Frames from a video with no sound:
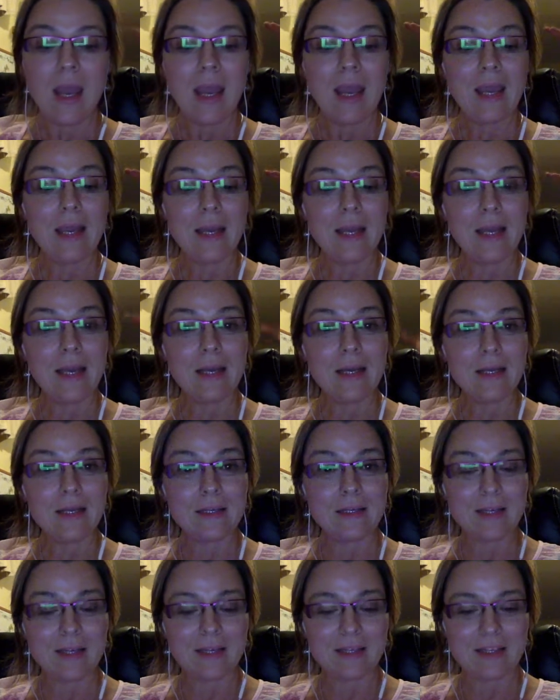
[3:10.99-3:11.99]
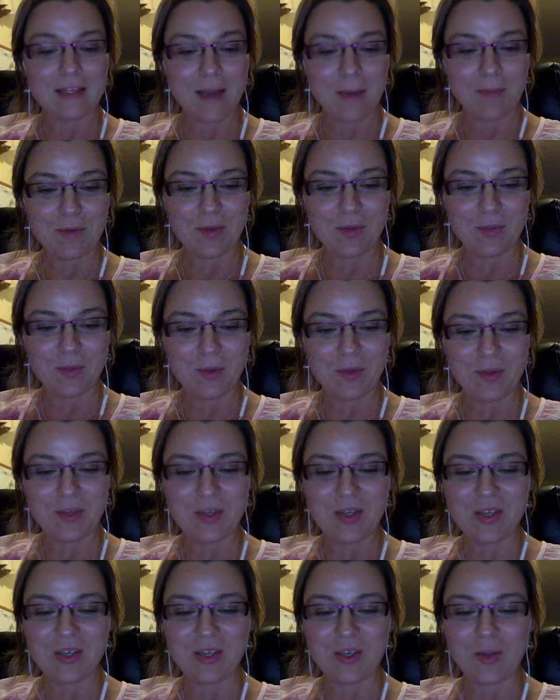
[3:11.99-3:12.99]
It is acceptable
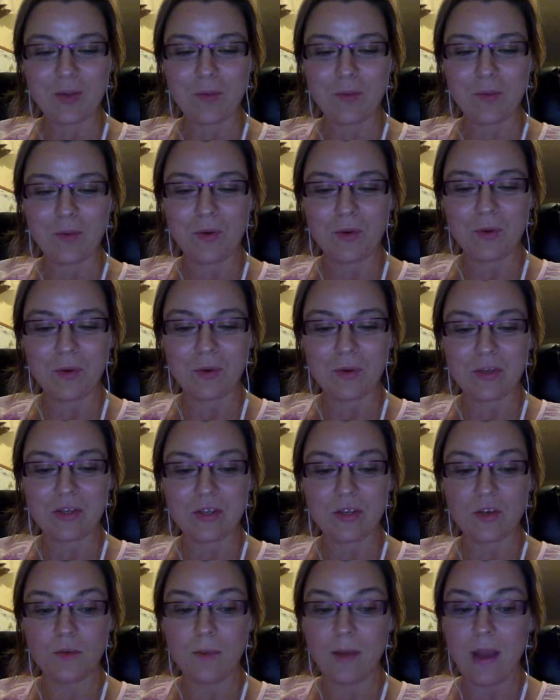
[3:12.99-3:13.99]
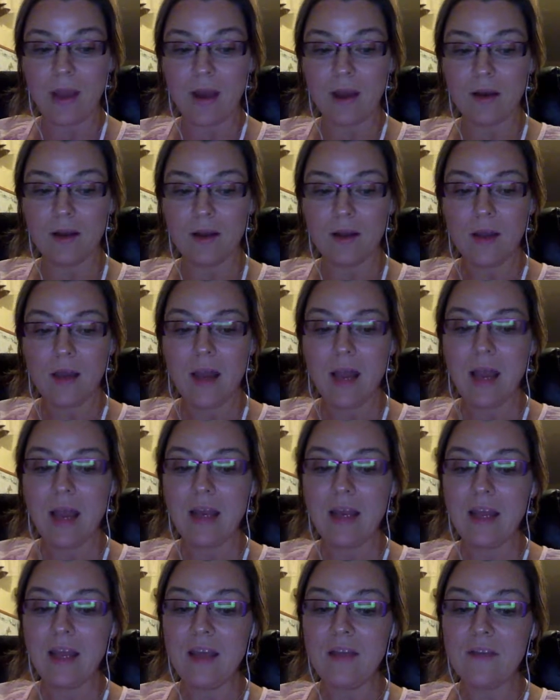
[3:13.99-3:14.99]
to slurp your noodles in Japan,
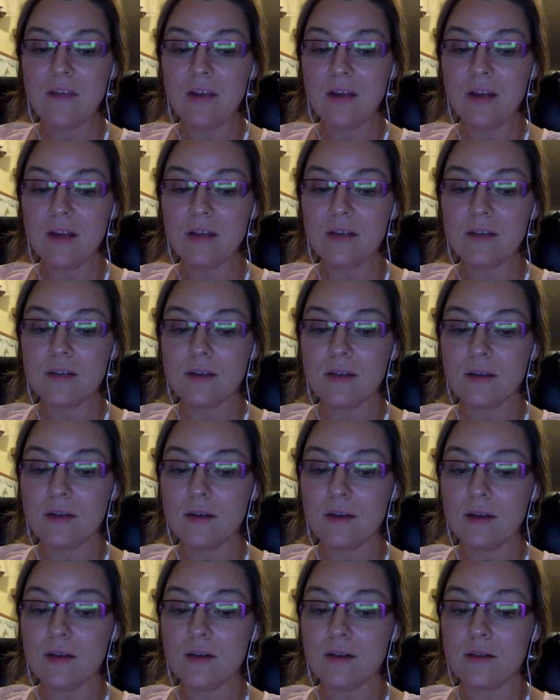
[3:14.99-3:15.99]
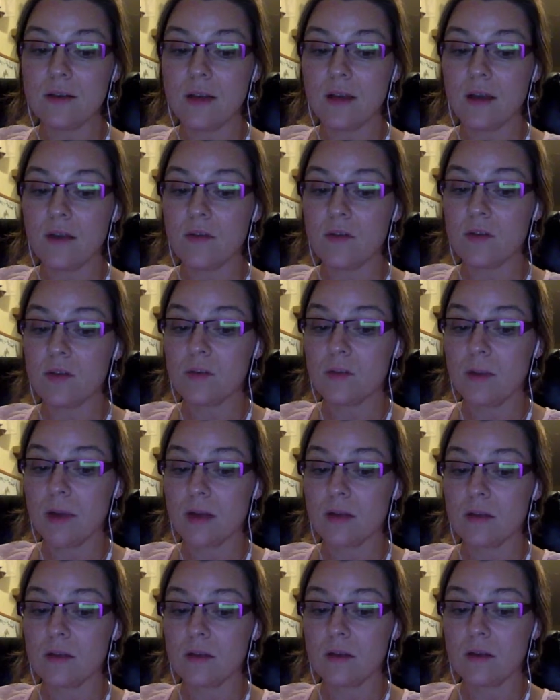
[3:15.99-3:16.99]
and even considered a sign of
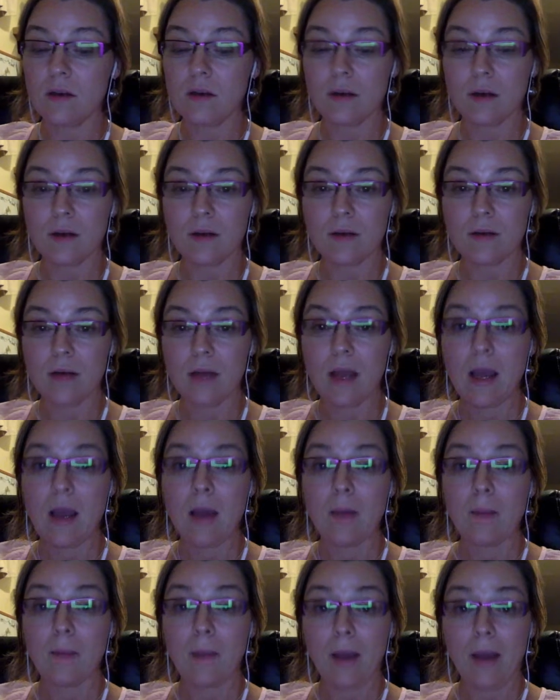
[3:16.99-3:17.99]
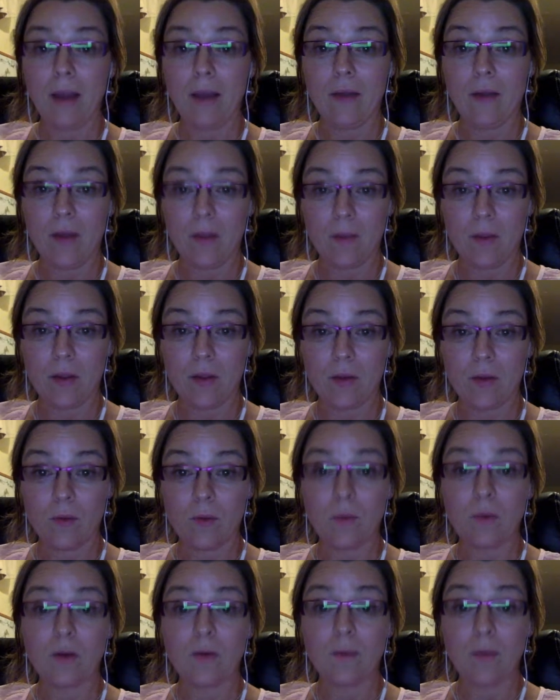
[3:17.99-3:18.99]
respect to the cook. My grandmother
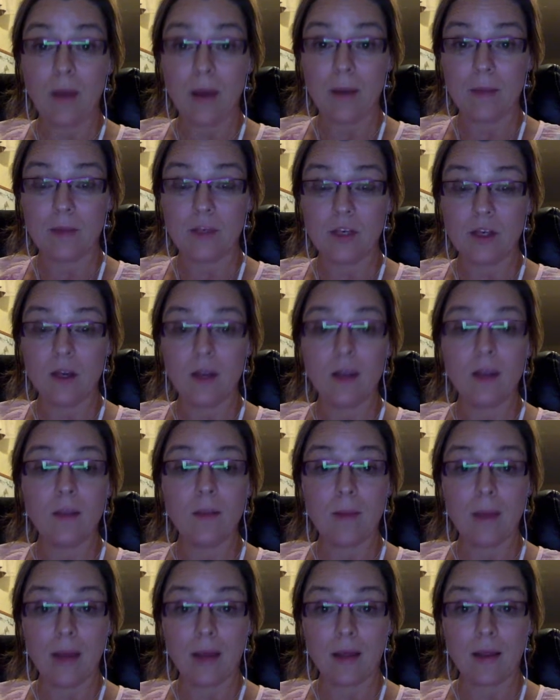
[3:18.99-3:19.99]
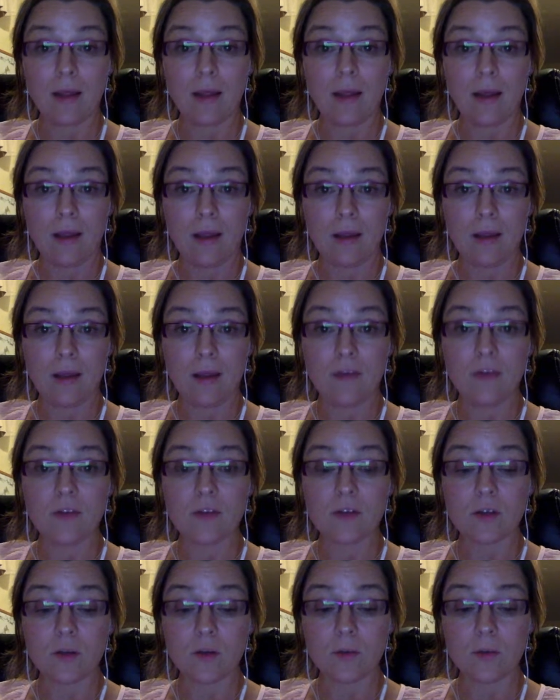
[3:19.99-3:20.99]
would have popped you in the back of the head if you
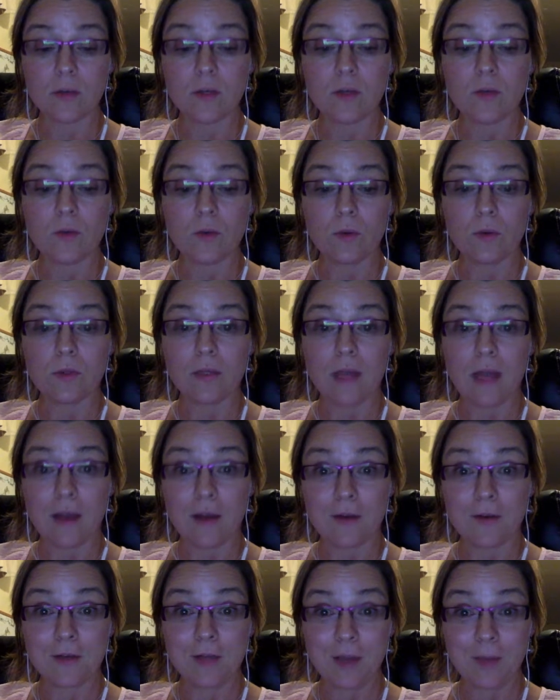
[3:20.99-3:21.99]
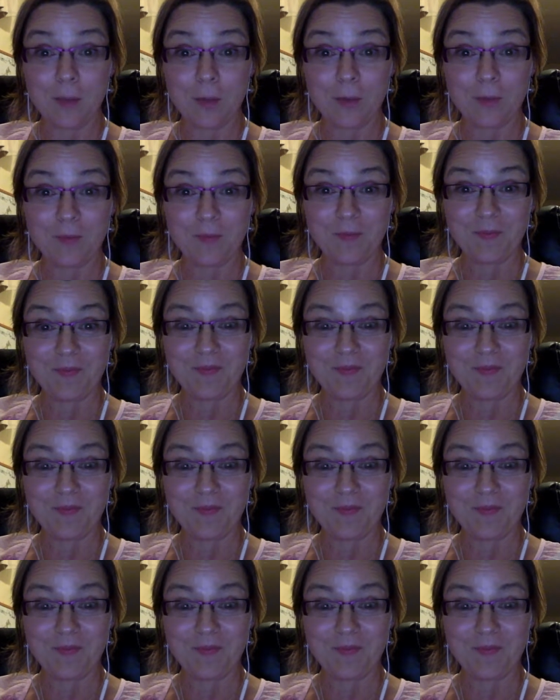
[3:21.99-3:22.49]
slurped noodles at her table.